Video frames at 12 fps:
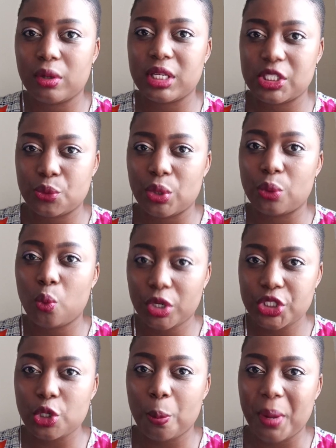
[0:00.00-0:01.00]
honest with
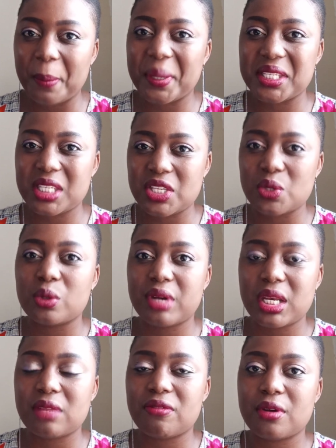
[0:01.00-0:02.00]
what your purpose is
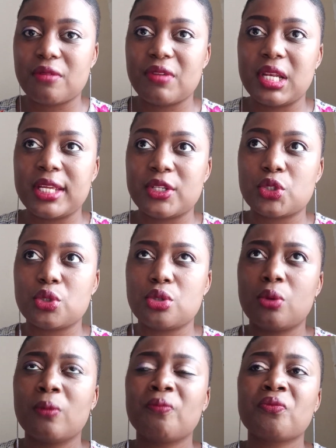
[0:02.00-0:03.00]
already revealing to
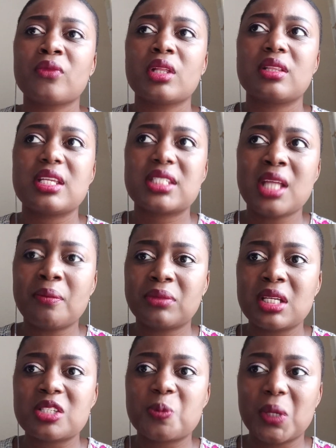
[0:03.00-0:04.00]
you. There's
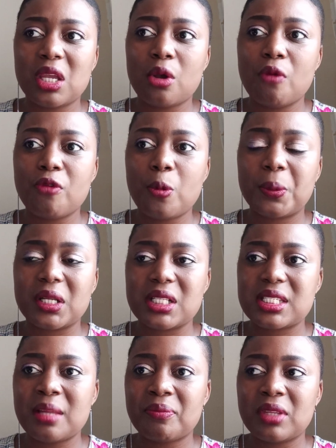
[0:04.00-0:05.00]
something, speaking of Oprah,
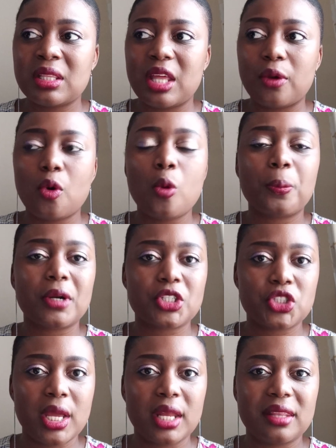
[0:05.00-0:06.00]
there's something that Oprah
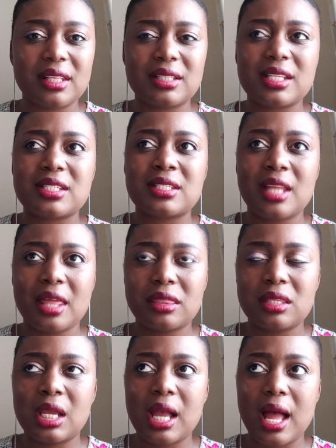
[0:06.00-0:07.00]
shared, that there's
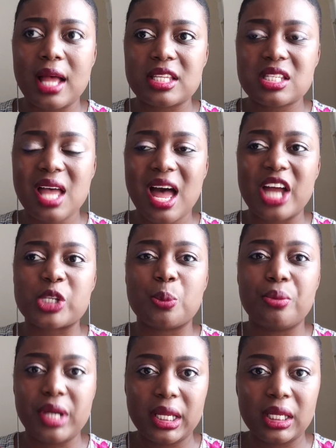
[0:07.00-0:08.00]
nothing as
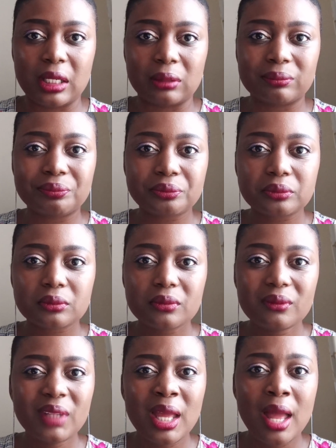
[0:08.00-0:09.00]
heartbreaking
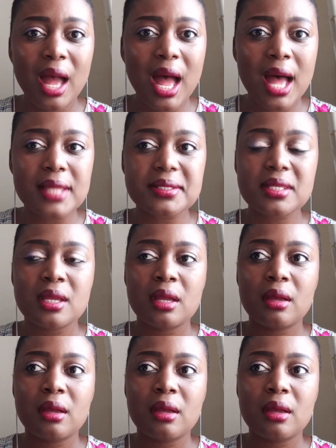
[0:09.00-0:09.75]
as